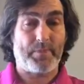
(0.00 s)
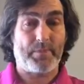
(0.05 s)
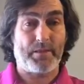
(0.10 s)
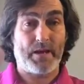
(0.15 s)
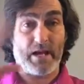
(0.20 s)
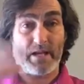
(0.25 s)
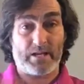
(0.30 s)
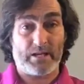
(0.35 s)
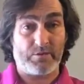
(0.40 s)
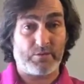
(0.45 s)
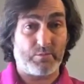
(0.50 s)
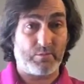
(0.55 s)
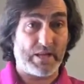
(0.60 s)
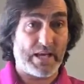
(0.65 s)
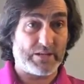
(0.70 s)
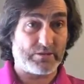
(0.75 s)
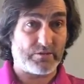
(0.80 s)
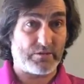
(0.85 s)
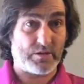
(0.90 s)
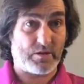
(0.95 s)
I can
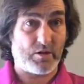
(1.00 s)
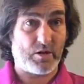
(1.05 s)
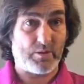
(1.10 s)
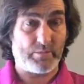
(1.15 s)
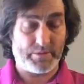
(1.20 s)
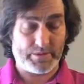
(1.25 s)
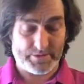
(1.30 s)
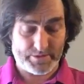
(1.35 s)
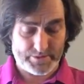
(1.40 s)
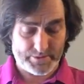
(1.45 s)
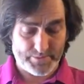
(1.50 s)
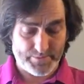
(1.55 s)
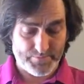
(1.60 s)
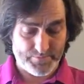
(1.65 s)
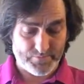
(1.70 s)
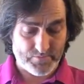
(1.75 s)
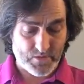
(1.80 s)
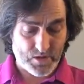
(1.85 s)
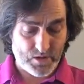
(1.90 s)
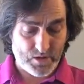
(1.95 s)
reply to the comments.
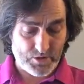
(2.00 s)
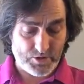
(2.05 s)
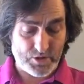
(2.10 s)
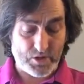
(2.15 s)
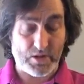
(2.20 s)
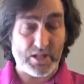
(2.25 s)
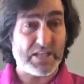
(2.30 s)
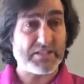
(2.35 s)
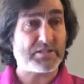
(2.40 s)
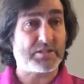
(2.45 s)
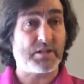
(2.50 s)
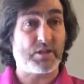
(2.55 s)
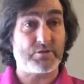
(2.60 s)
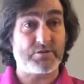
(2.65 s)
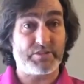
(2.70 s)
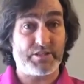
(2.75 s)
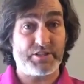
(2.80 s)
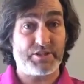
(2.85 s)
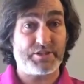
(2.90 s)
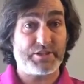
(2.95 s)
So let's close
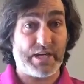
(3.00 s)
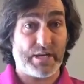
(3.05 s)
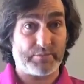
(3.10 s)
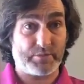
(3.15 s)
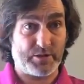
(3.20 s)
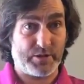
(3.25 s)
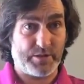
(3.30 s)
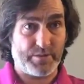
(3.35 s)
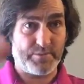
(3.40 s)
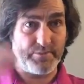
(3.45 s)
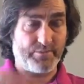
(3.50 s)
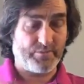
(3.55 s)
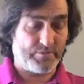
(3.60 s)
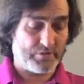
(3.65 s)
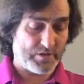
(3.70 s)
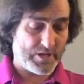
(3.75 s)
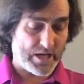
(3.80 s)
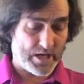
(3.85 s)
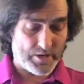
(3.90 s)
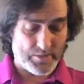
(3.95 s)
this chapter for
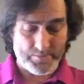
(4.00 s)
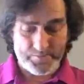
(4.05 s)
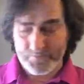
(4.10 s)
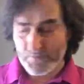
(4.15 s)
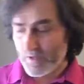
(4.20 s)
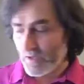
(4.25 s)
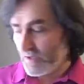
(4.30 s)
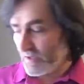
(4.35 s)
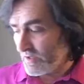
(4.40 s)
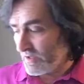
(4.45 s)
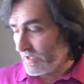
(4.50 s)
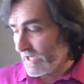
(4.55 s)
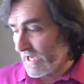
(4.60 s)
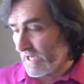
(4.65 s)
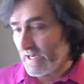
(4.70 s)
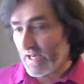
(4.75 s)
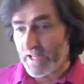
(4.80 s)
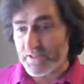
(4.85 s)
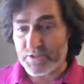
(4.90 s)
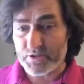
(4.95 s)
now
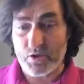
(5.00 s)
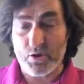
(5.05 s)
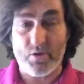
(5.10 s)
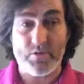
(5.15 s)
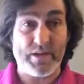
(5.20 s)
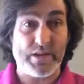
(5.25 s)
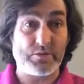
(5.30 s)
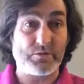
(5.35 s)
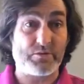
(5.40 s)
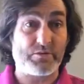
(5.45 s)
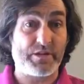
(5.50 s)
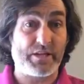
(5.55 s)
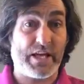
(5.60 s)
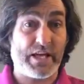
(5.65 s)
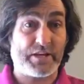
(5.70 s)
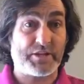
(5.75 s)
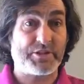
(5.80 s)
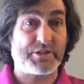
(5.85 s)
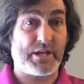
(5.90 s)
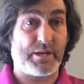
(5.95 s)
and let's go then to the
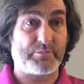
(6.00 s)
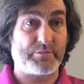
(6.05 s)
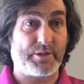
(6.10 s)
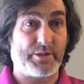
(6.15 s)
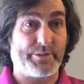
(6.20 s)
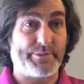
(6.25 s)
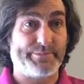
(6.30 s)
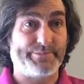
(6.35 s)
next chapter.